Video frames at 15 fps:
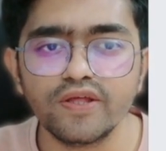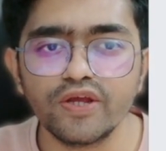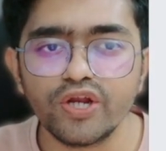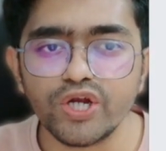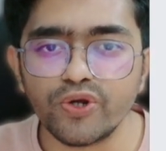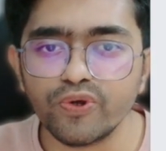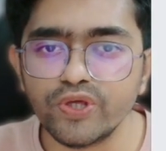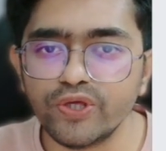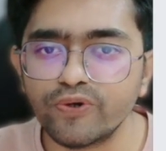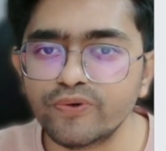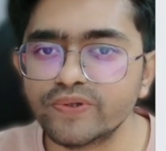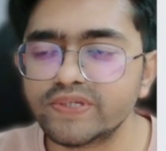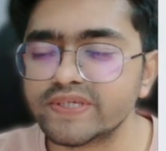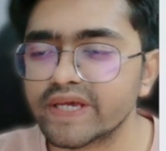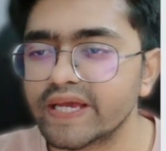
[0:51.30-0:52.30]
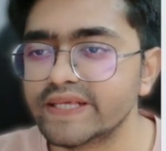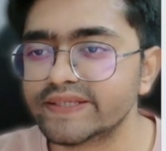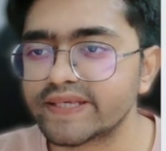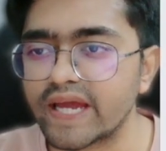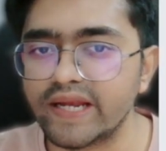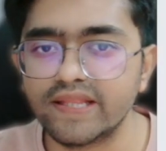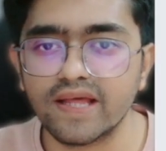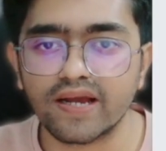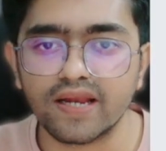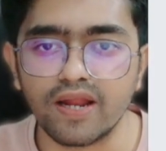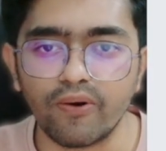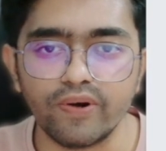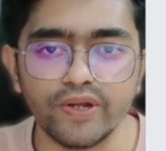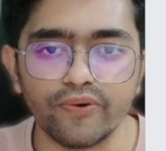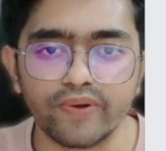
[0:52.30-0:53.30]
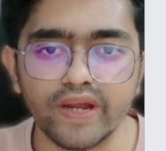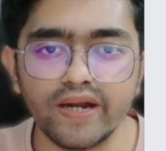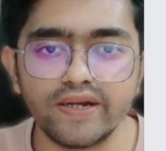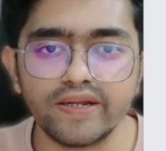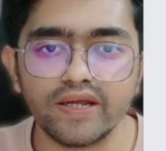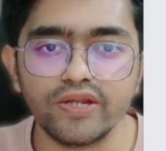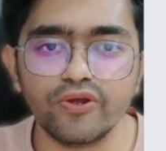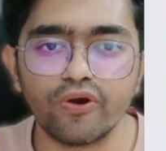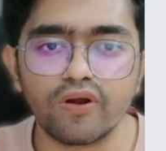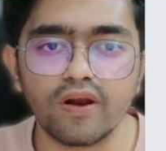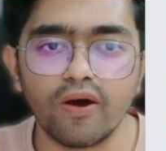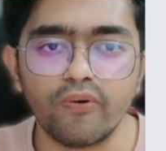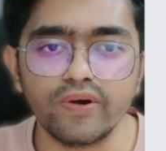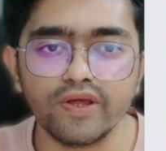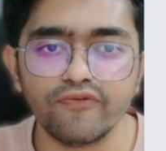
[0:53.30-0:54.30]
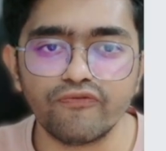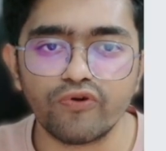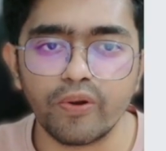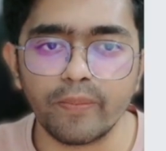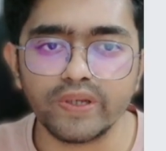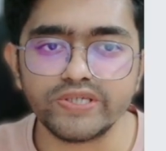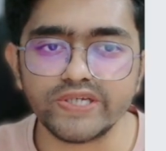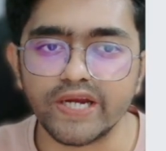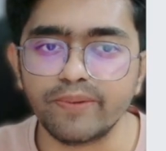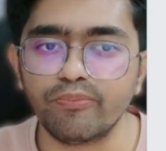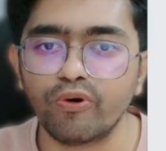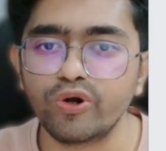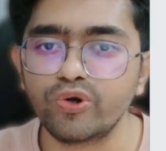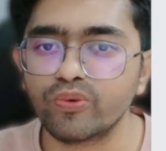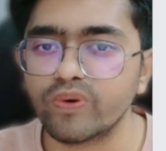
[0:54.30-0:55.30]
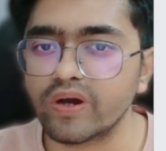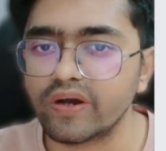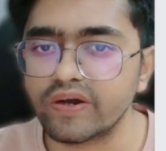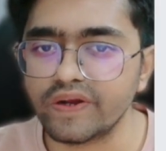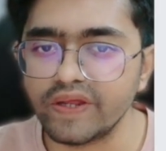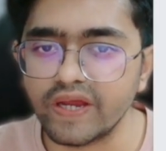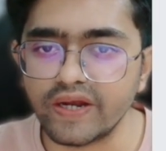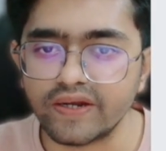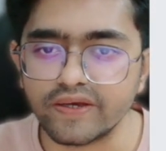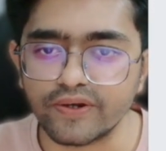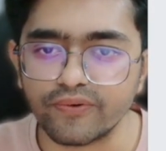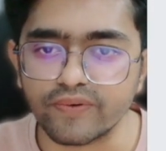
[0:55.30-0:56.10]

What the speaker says: to use inside the Cloudy. Okay, turn your Cloudy from a chatbot to a creator.